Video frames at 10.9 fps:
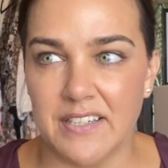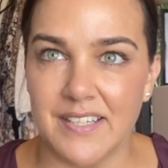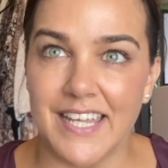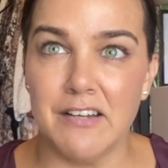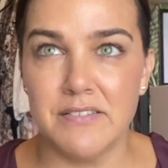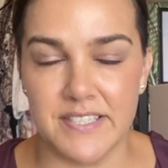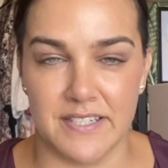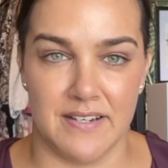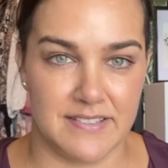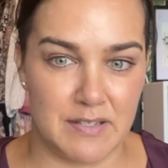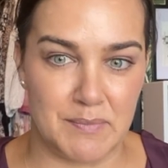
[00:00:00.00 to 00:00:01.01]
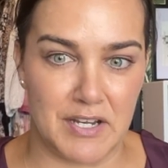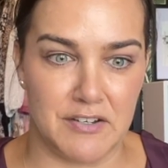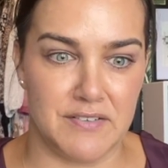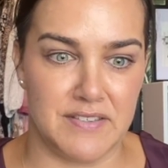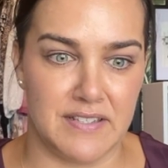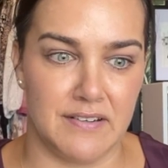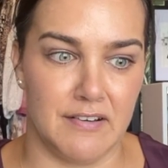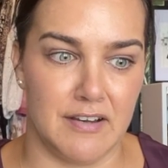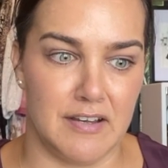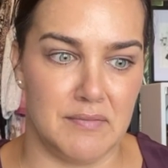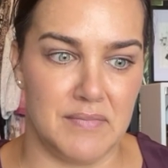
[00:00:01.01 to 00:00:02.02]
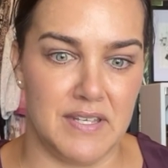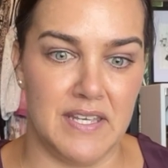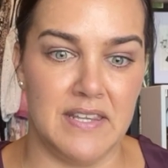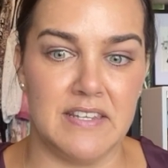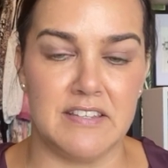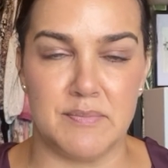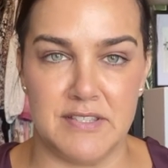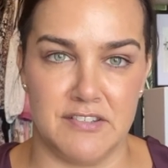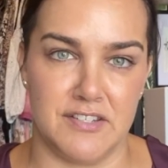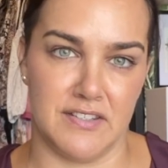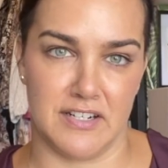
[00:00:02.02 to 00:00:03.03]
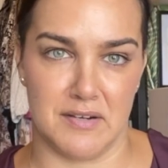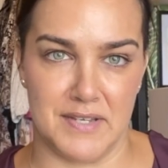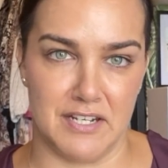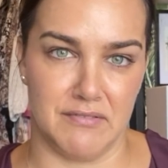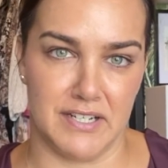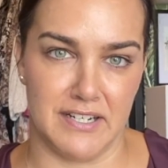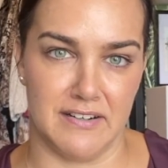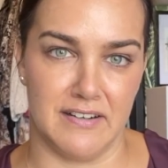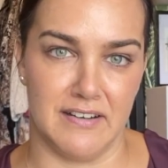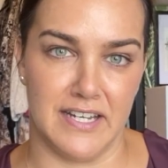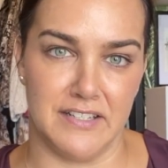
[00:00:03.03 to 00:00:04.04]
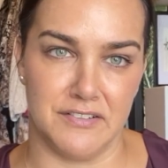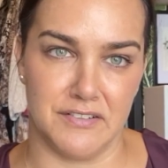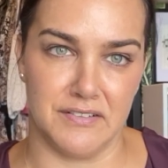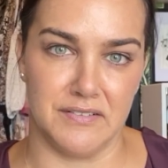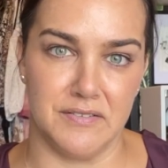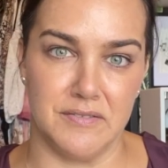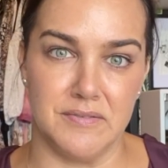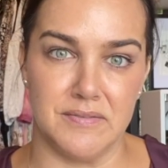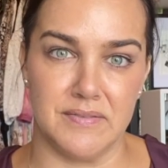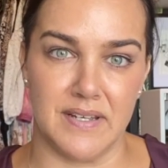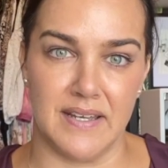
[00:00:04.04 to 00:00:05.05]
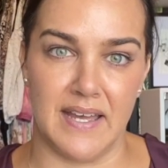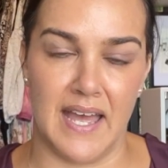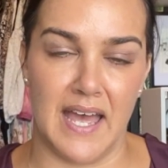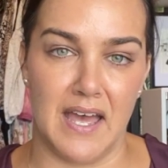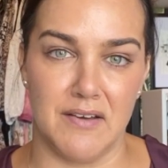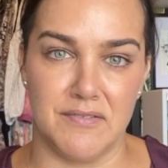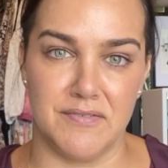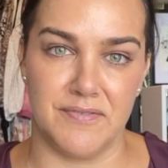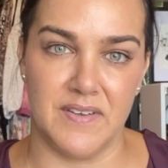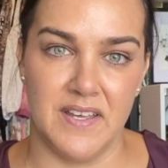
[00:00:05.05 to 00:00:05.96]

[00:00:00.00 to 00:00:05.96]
guilty, I suppose, that I'm in this position that I'm in, where I do have